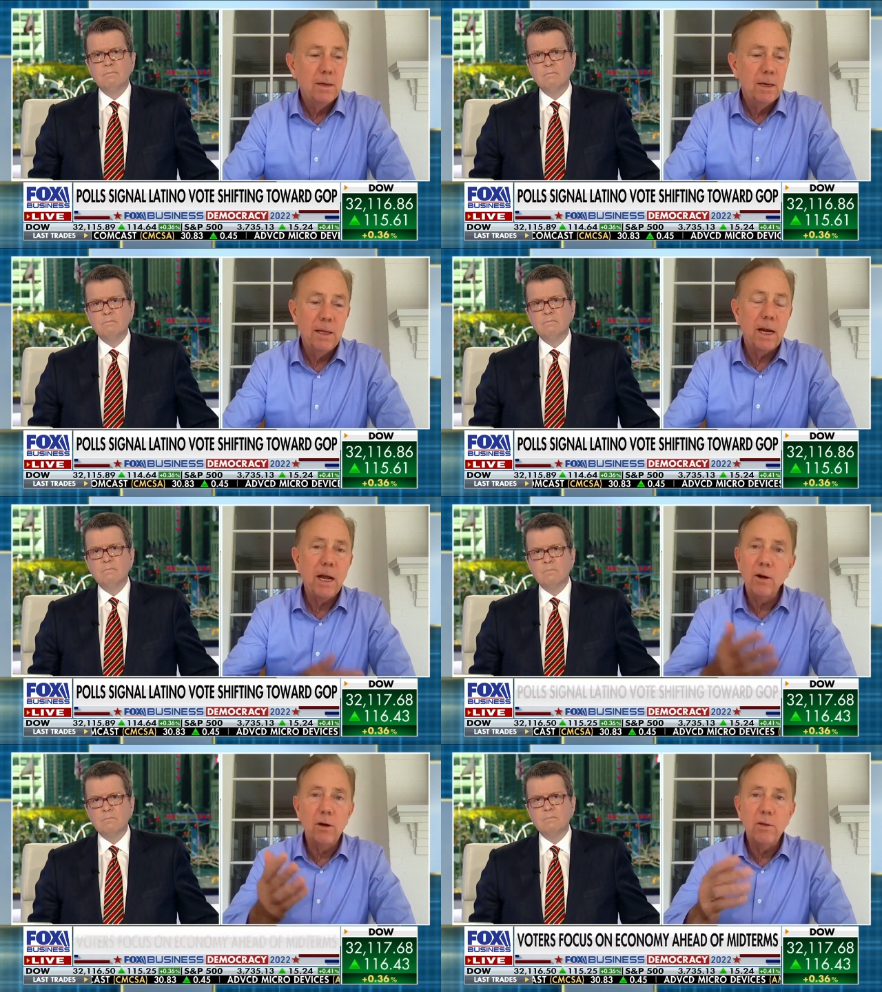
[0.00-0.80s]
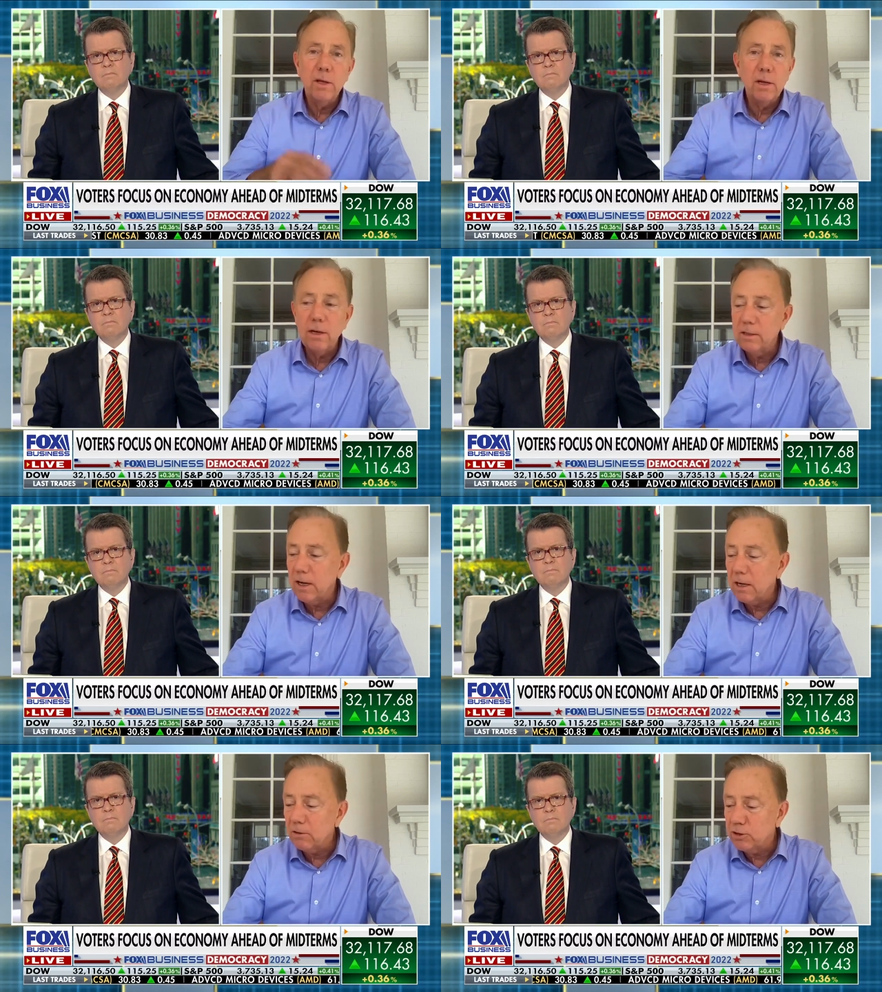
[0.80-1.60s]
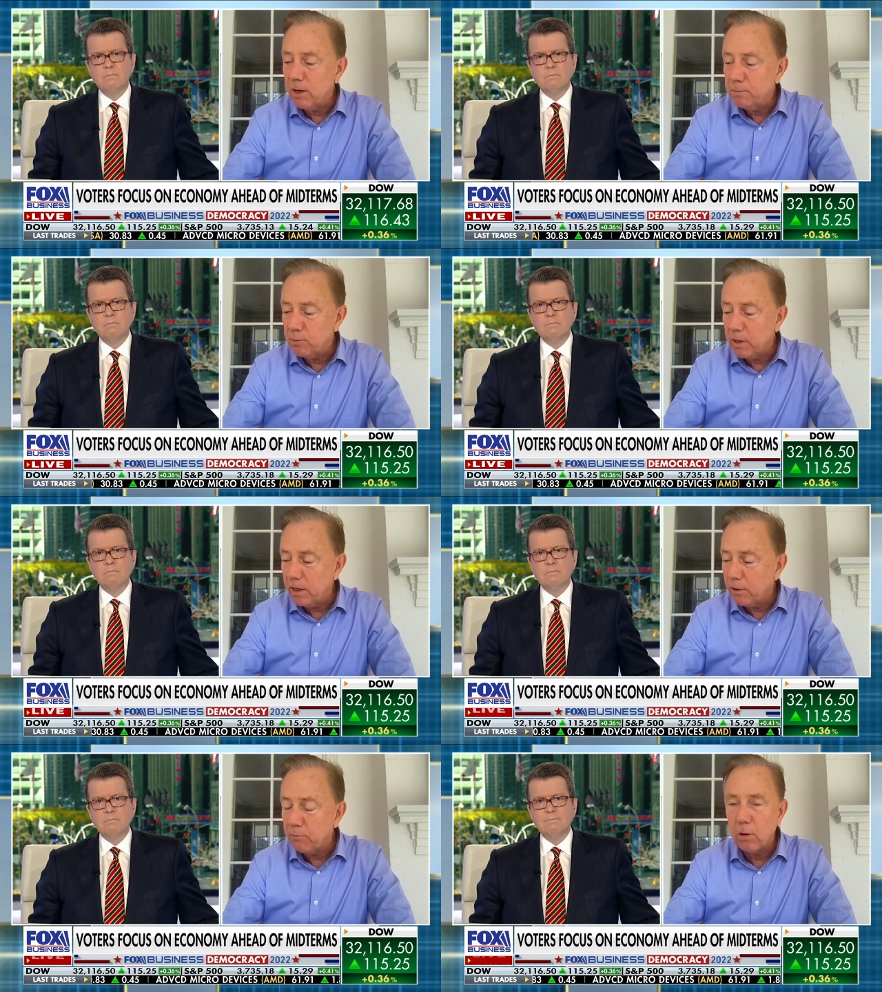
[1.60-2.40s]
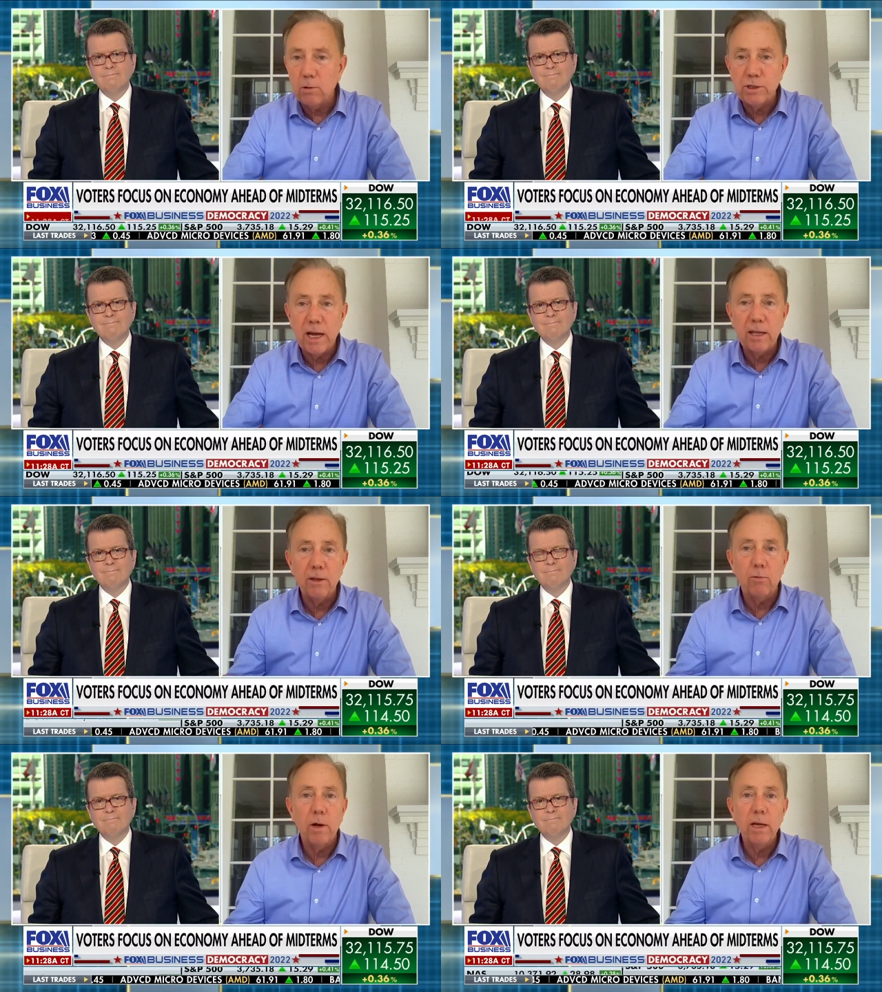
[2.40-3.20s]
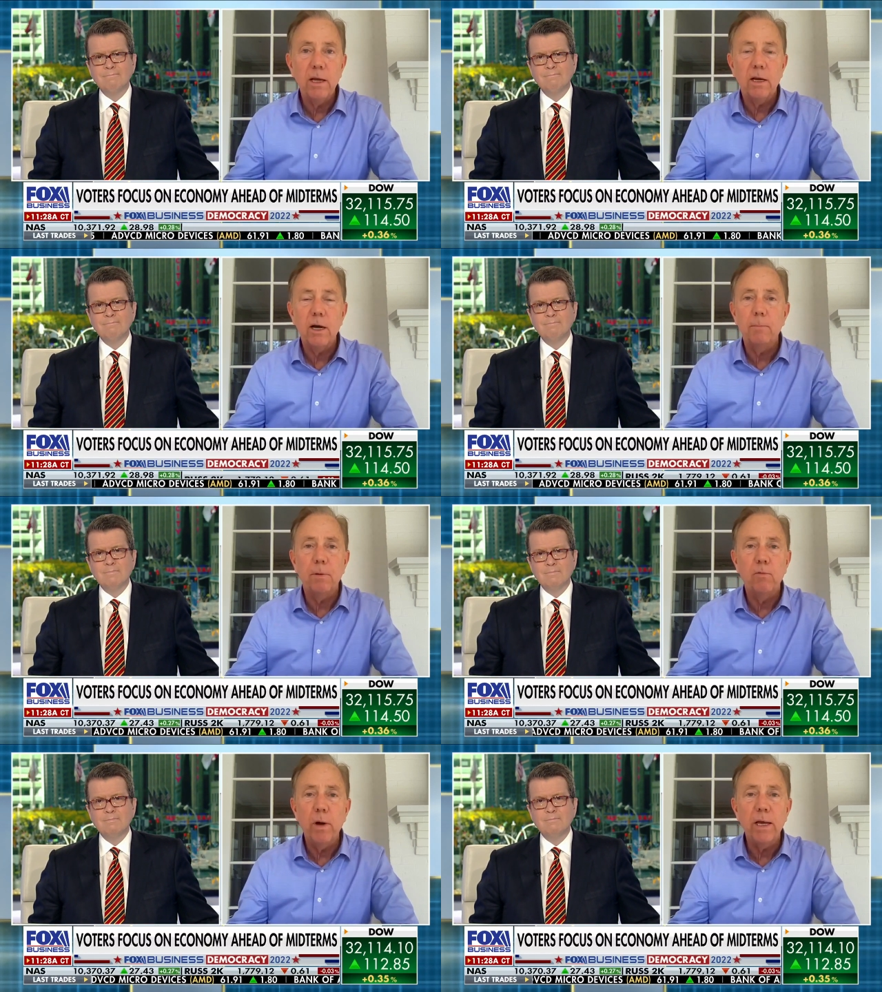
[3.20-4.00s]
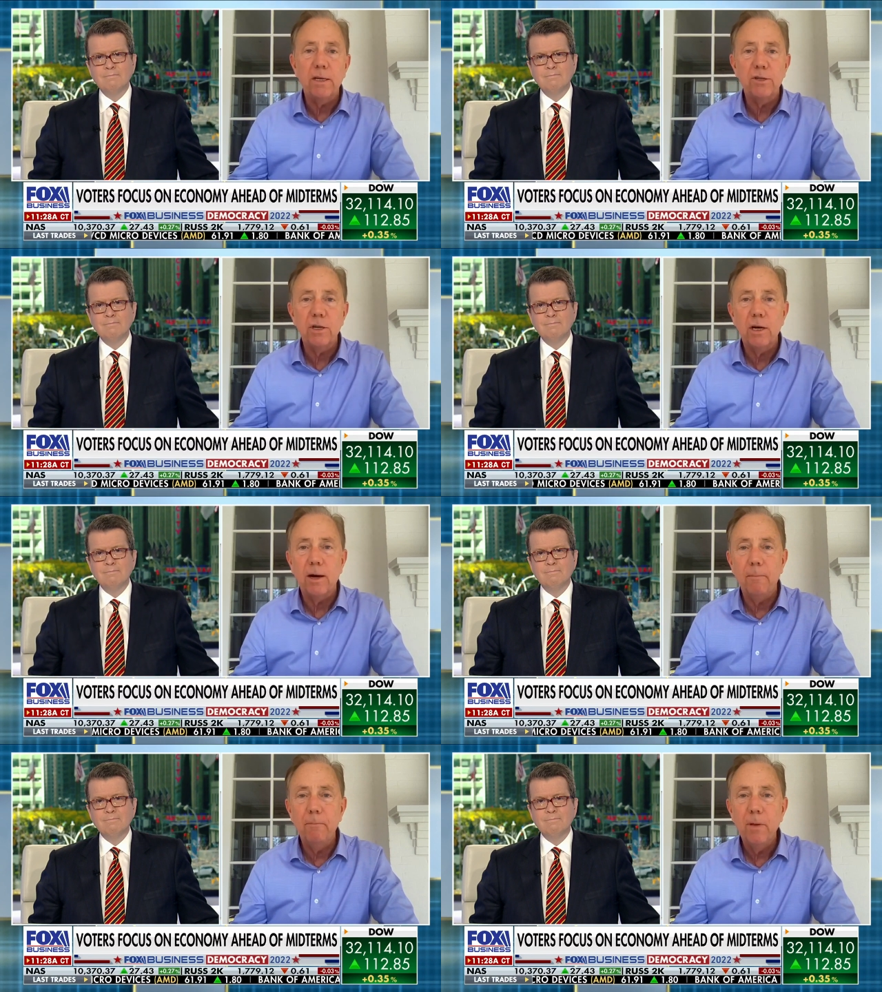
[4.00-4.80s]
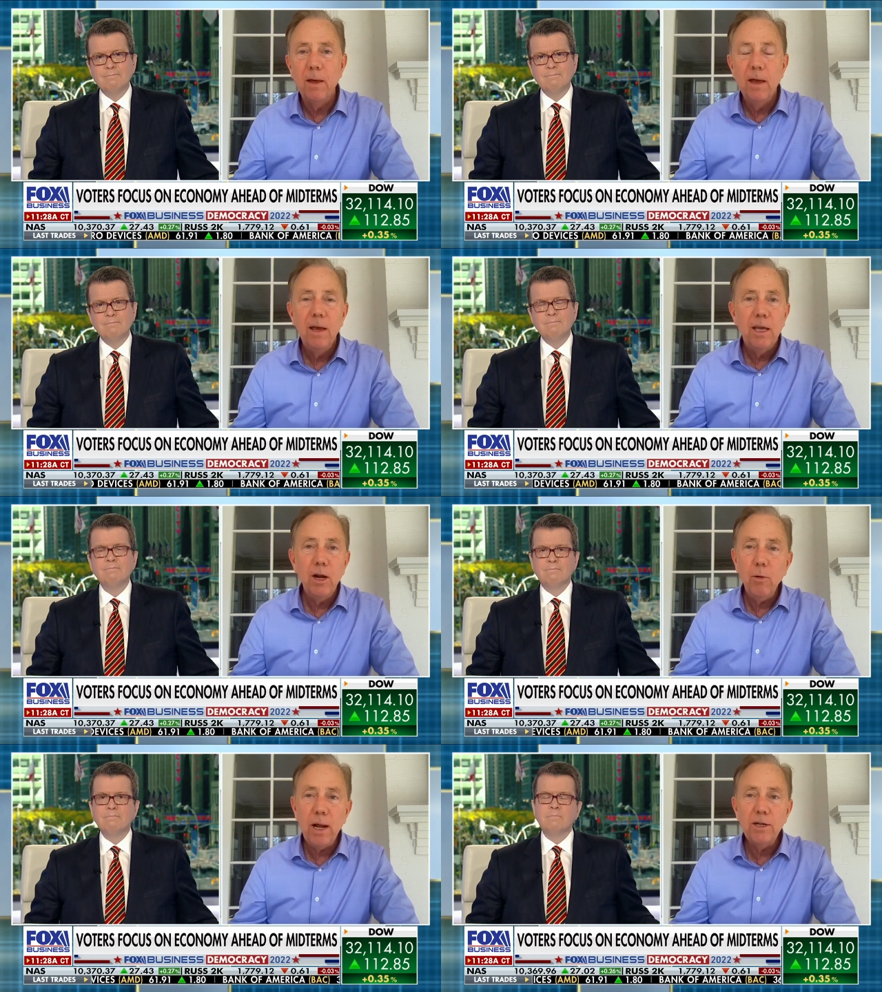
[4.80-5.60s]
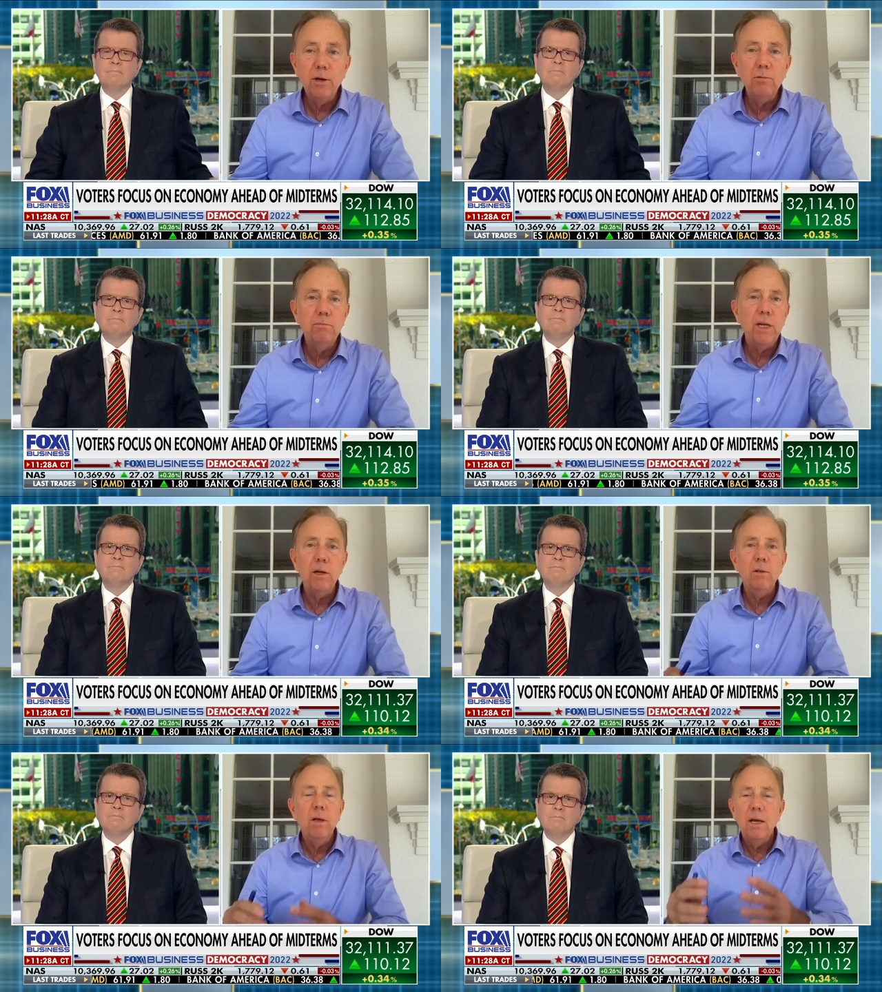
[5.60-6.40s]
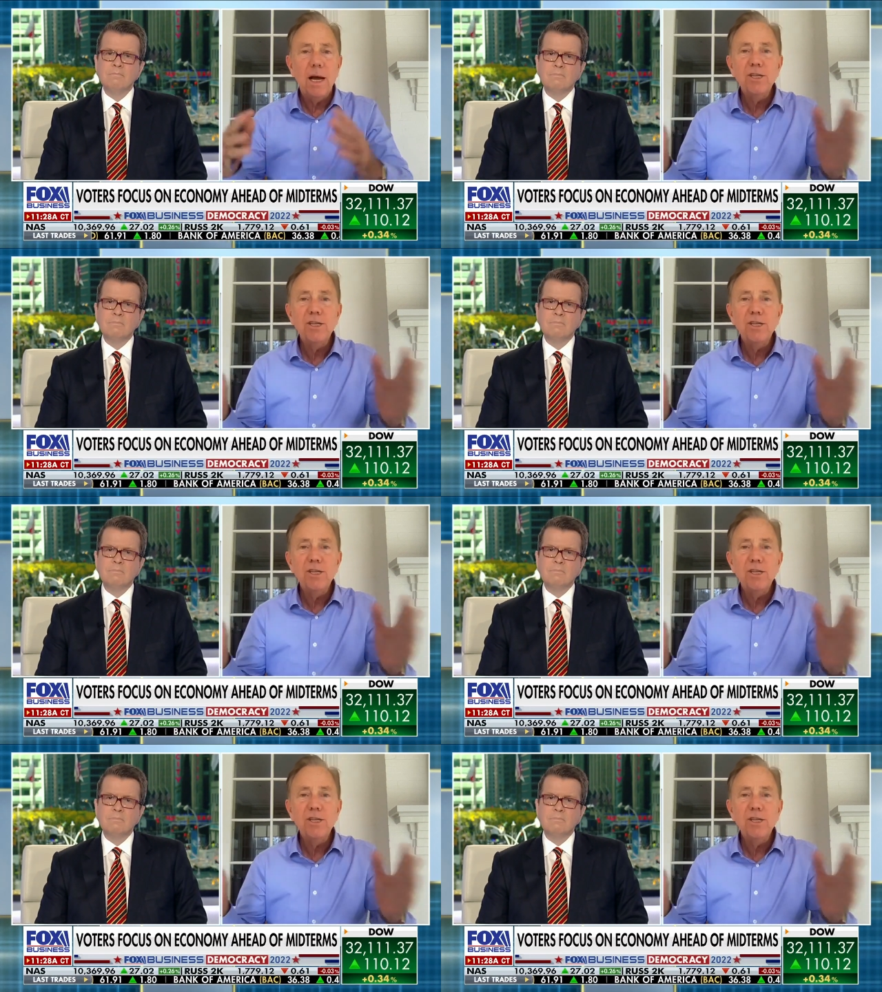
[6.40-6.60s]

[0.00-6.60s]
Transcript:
Speaker 1: And then I heard that uh, Donald Trump's ready to throw his hat in the ring in a couple of weeks. Um, you know what I do, Neil?